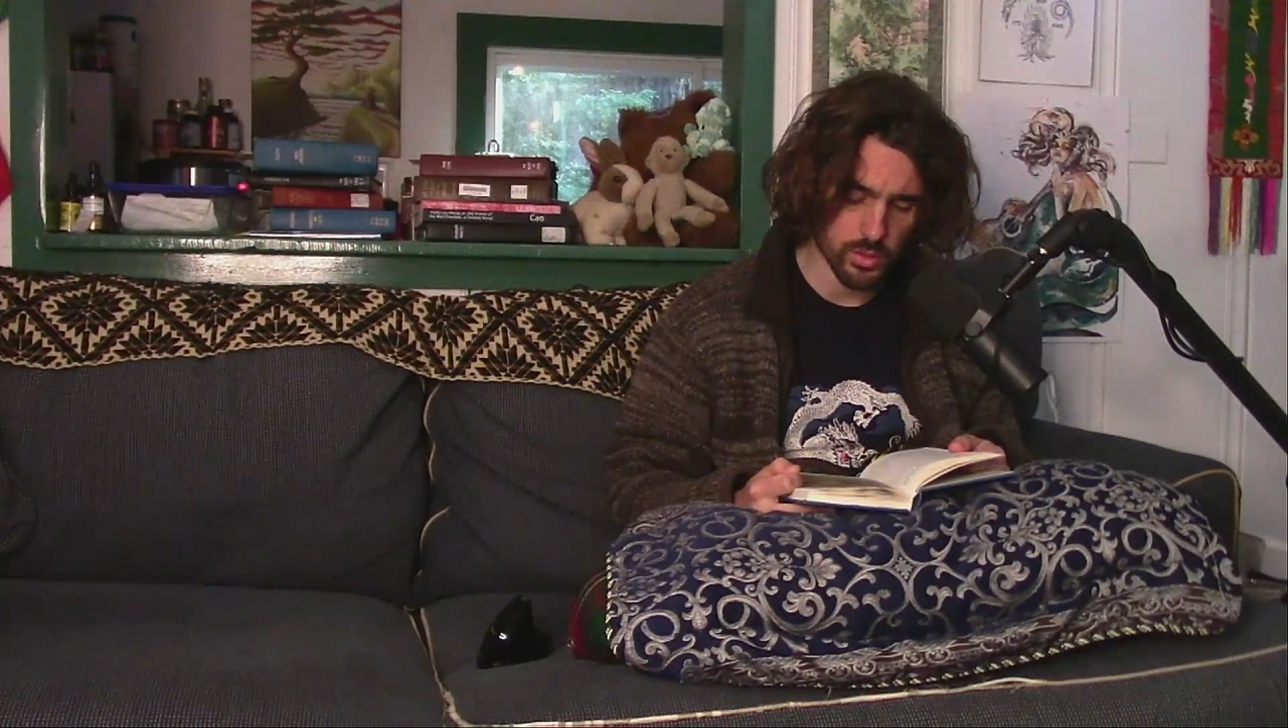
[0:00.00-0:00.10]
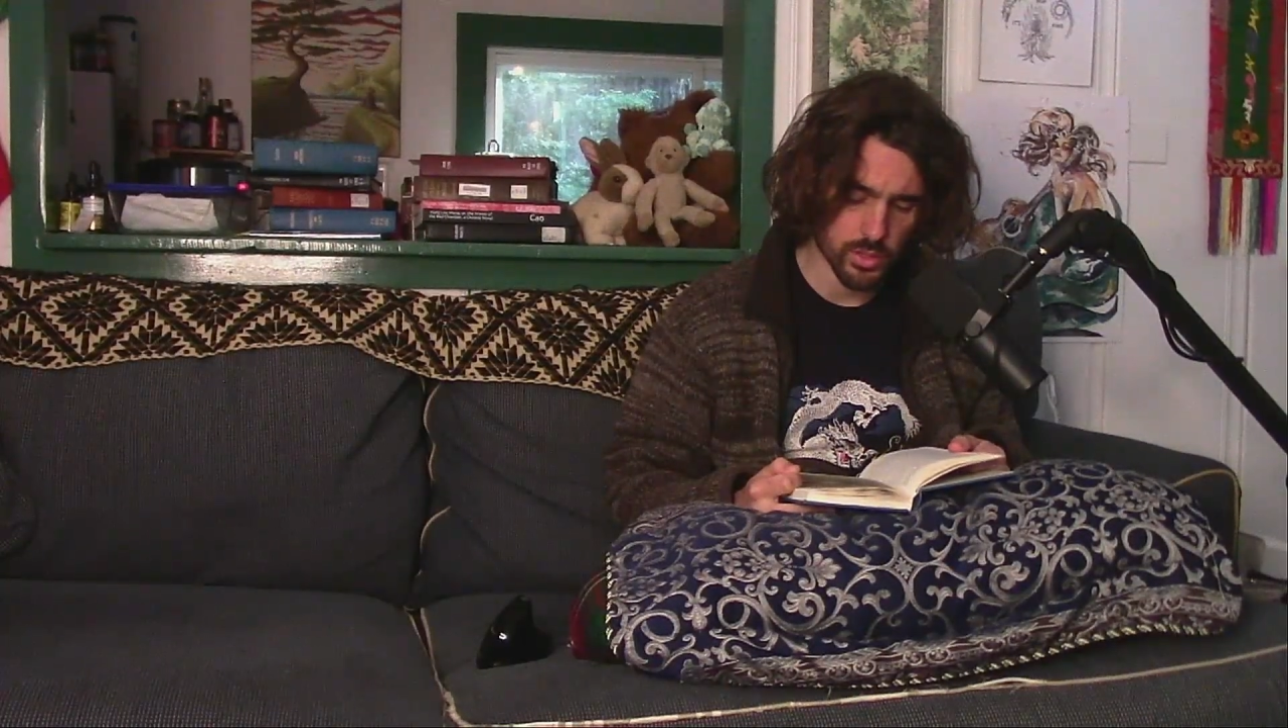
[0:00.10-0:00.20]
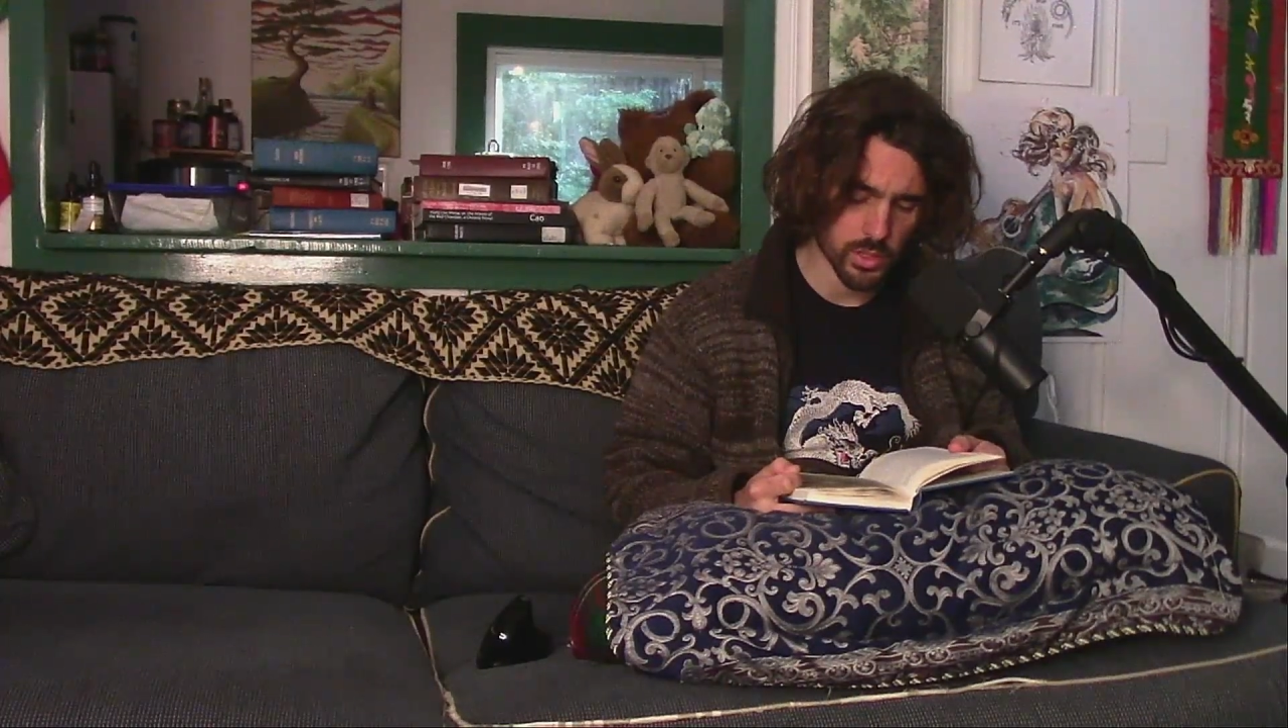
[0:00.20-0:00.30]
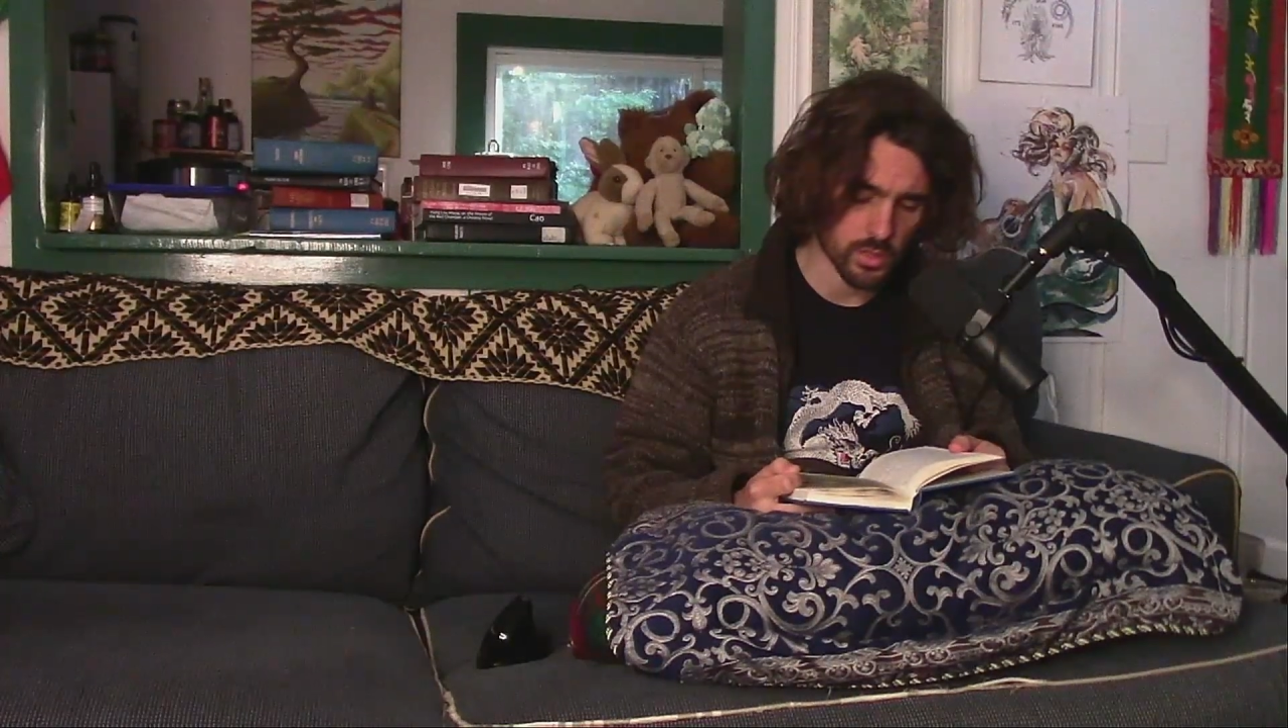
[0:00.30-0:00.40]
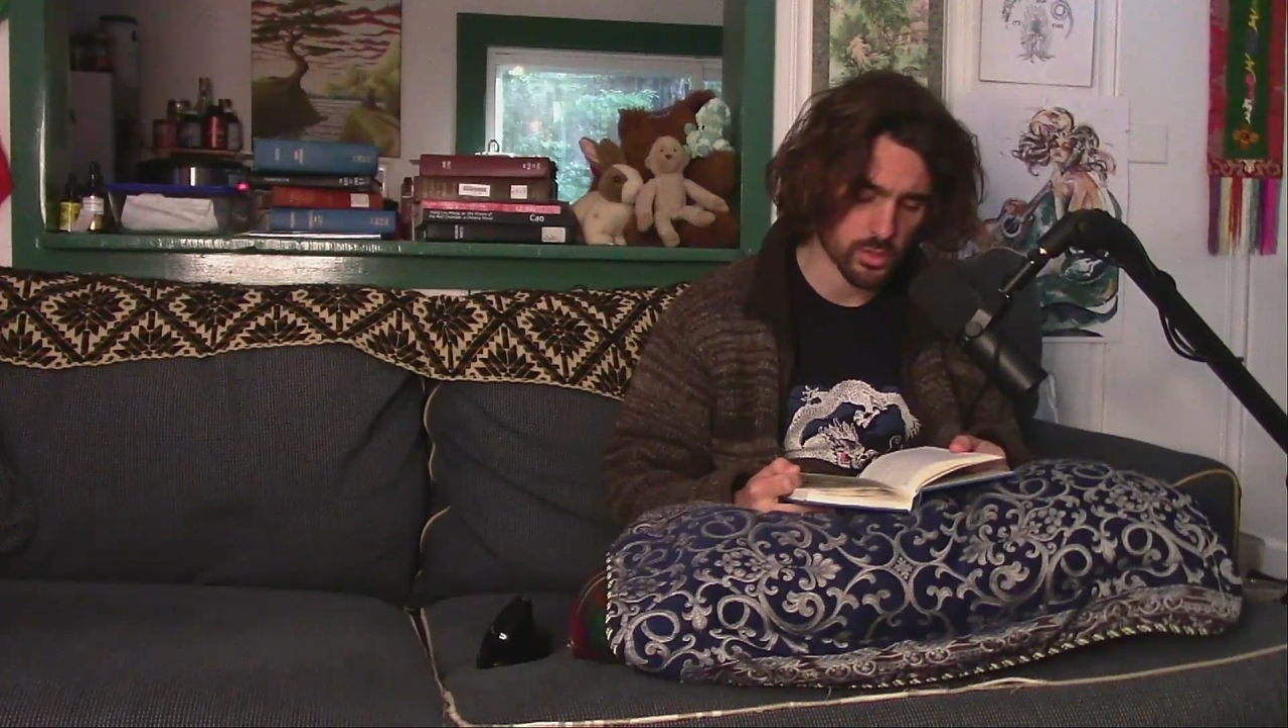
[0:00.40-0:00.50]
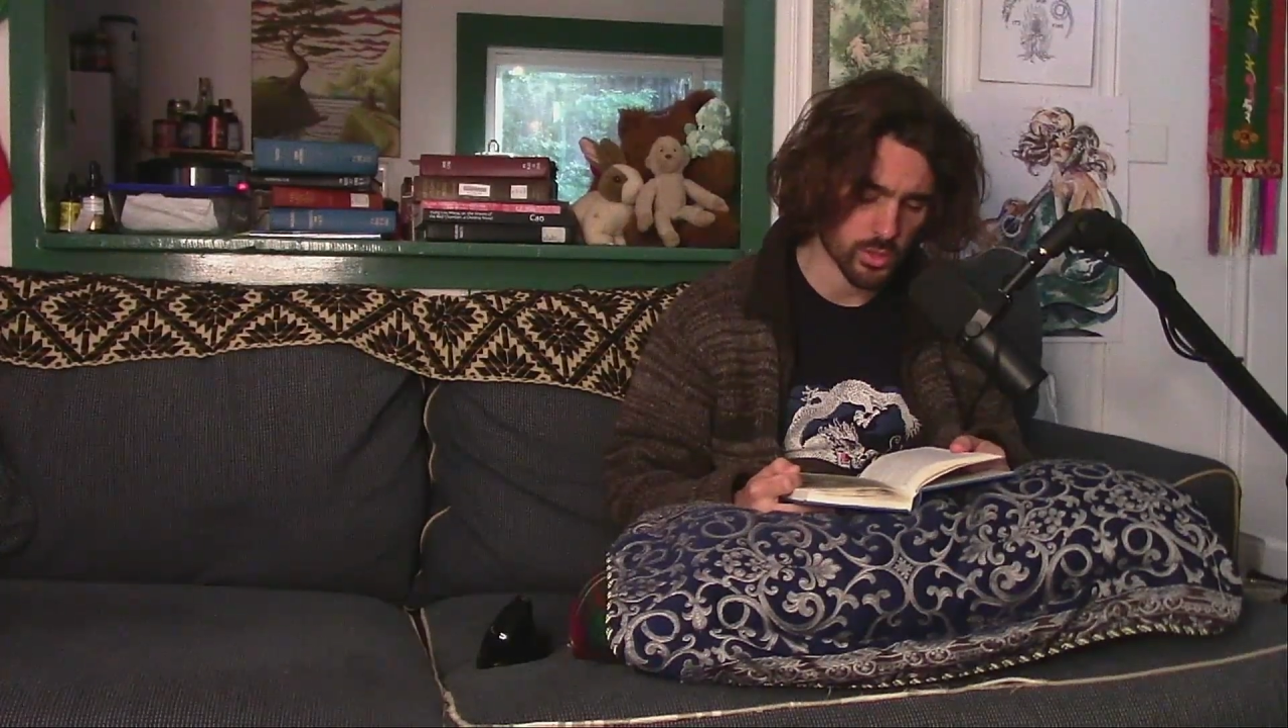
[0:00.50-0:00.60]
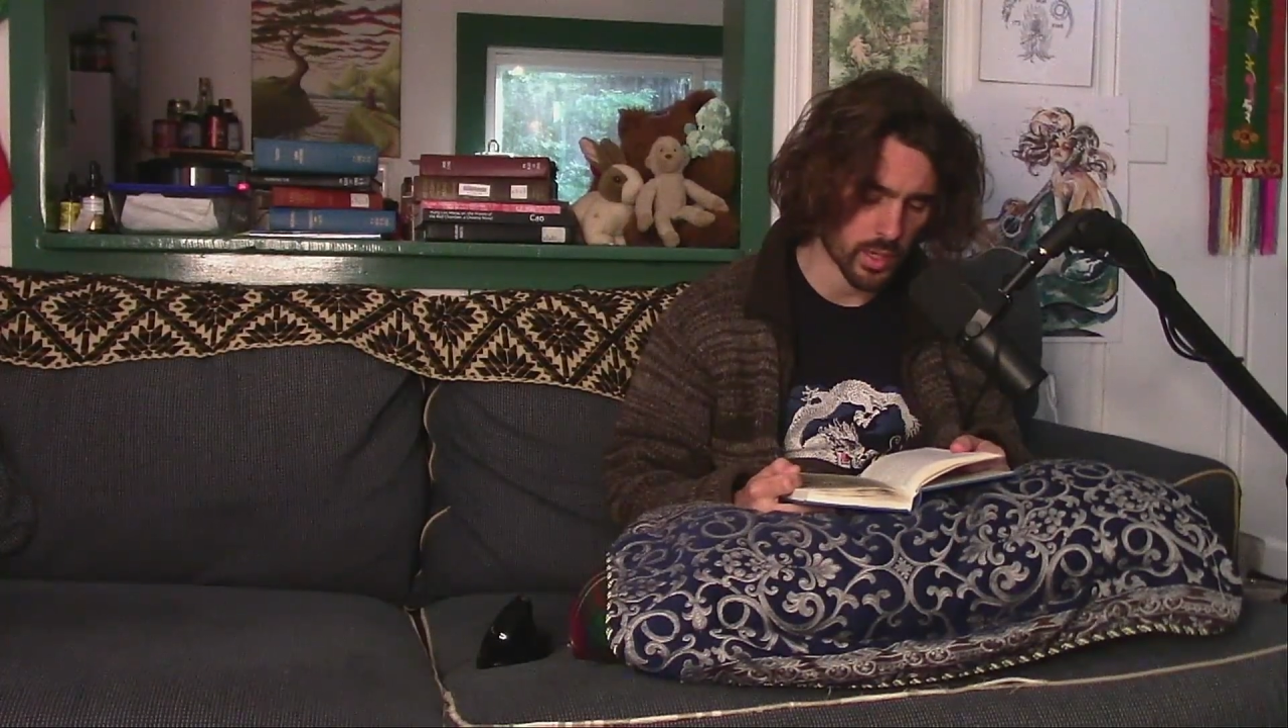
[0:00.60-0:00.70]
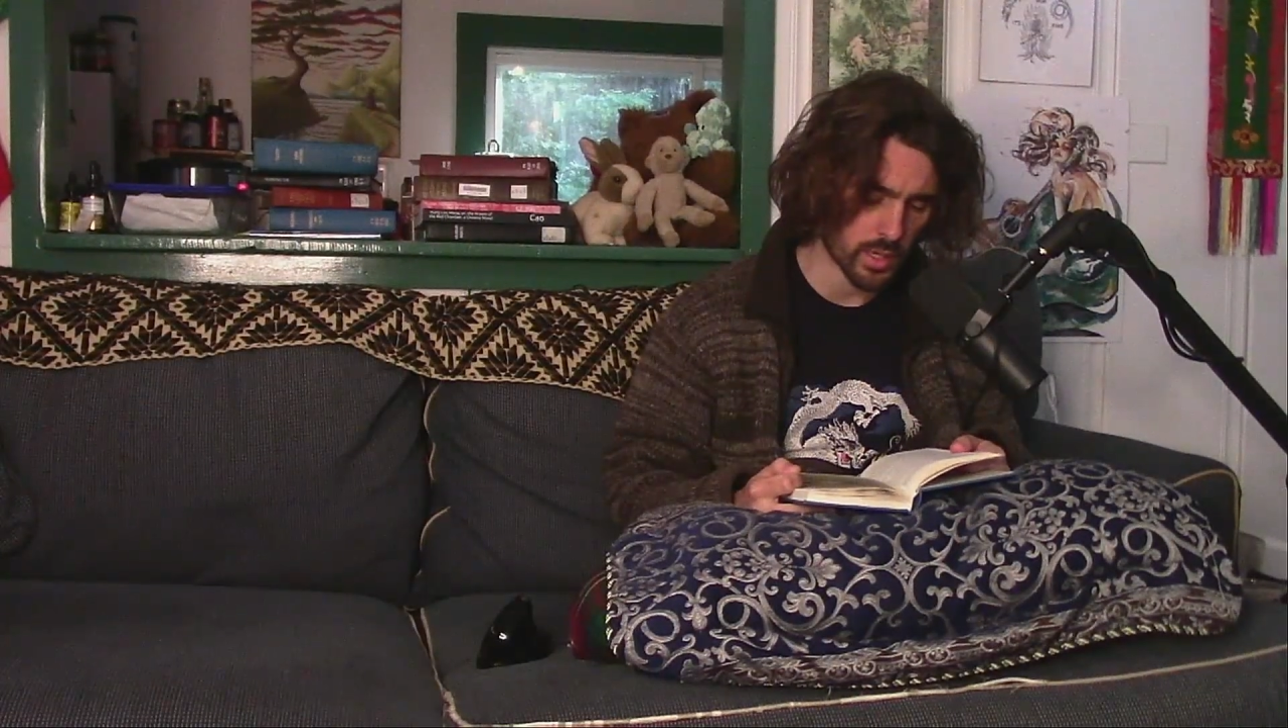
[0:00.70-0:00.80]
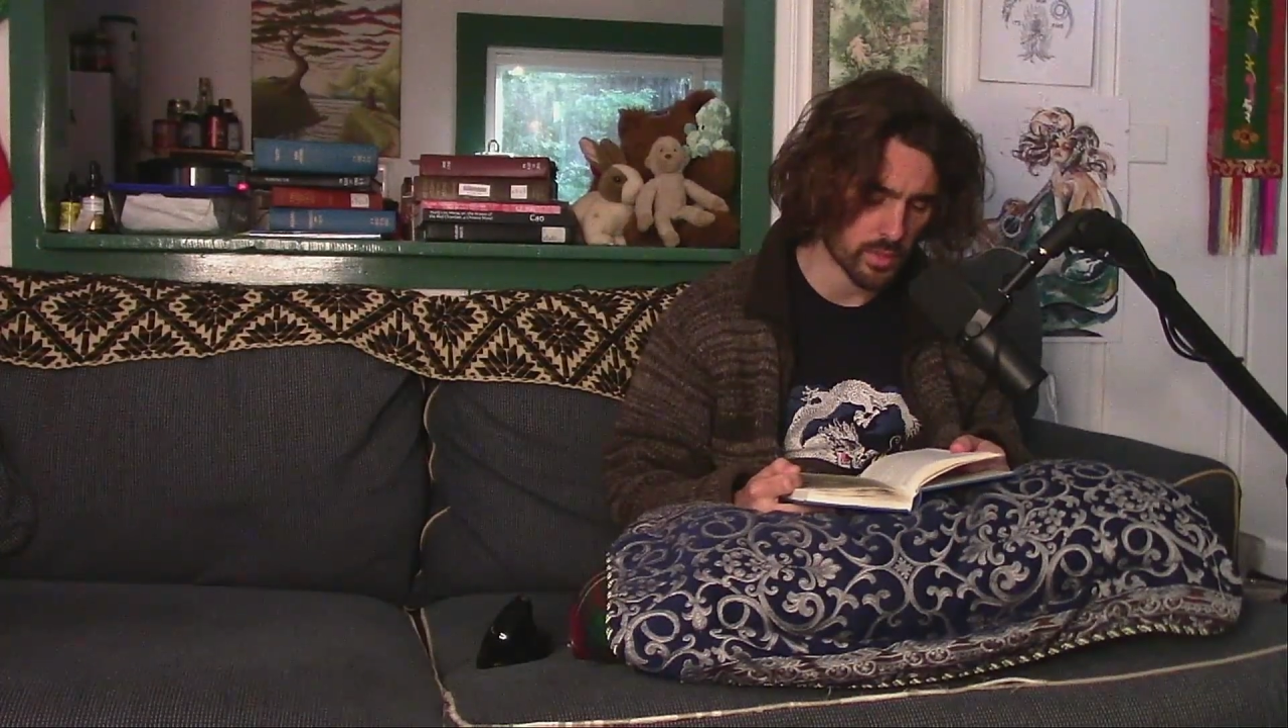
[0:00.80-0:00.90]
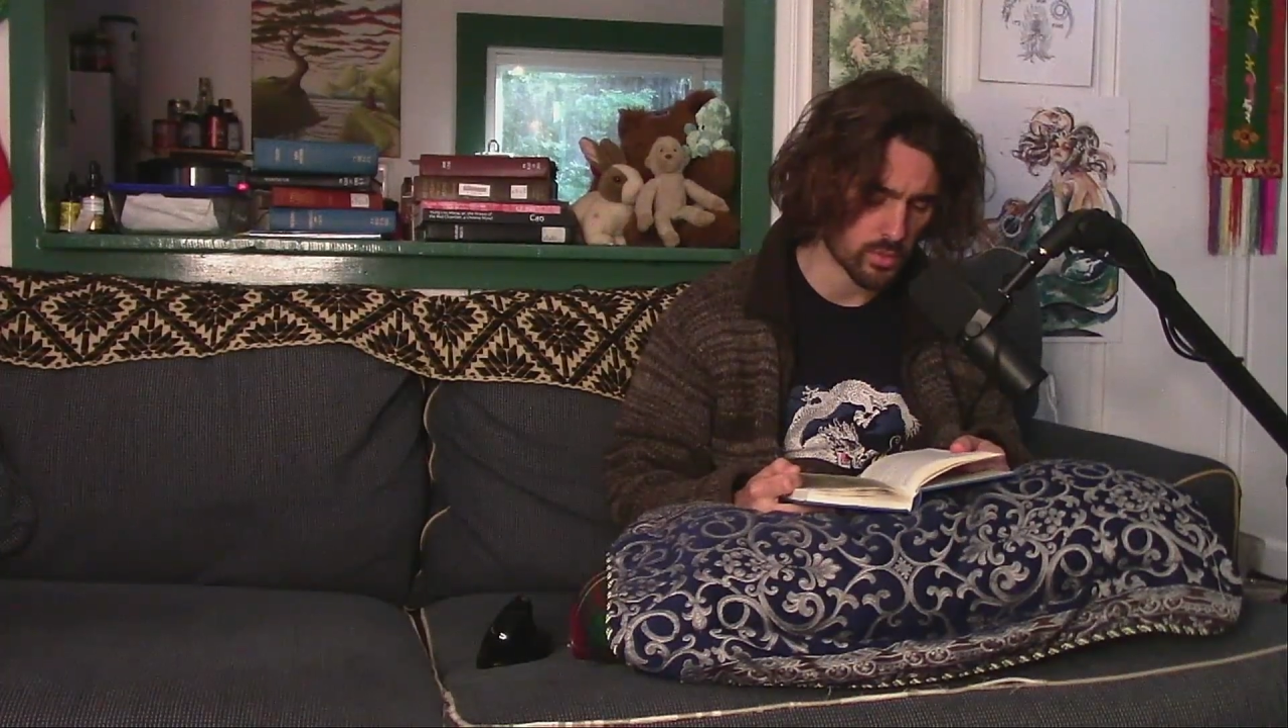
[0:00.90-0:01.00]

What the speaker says: she had contrived